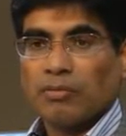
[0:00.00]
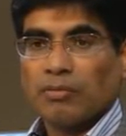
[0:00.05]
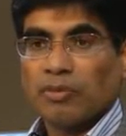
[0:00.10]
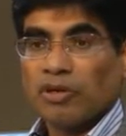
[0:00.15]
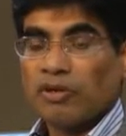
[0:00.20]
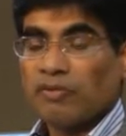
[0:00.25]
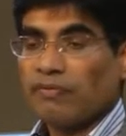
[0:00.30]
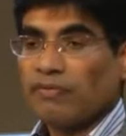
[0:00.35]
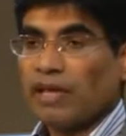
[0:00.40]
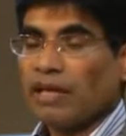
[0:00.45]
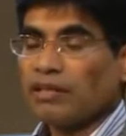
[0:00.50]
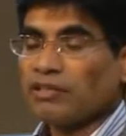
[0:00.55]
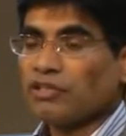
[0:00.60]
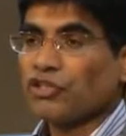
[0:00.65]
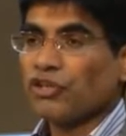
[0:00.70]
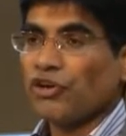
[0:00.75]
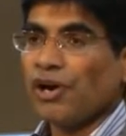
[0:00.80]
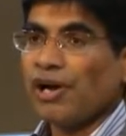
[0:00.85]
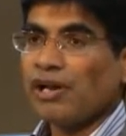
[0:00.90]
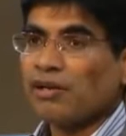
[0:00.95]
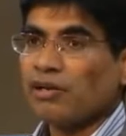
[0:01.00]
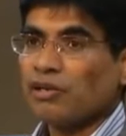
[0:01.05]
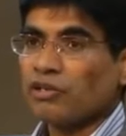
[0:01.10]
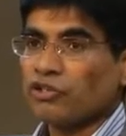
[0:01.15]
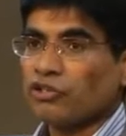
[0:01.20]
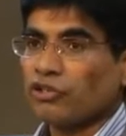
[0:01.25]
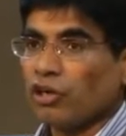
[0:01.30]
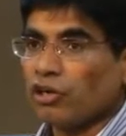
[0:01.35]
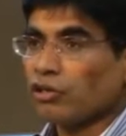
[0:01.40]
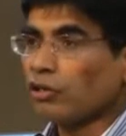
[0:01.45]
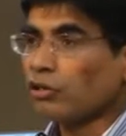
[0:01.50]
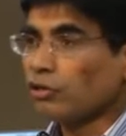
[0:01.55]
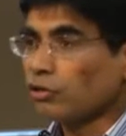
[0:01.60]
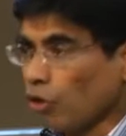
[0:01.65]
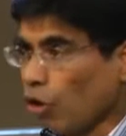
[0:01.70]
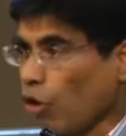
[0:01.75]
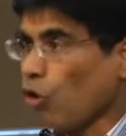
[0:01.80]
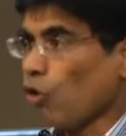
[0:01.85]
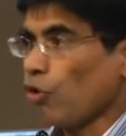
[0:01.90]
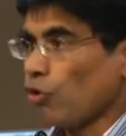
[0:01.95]
But if that child does not
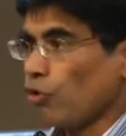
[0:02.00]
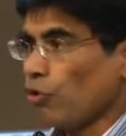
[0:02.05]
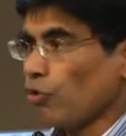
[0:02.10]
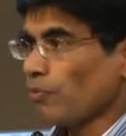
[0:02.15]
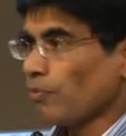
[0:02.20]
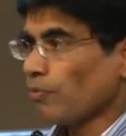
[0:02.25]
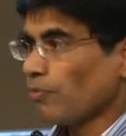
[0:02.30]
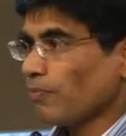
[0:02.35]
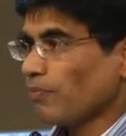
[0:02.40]
grow,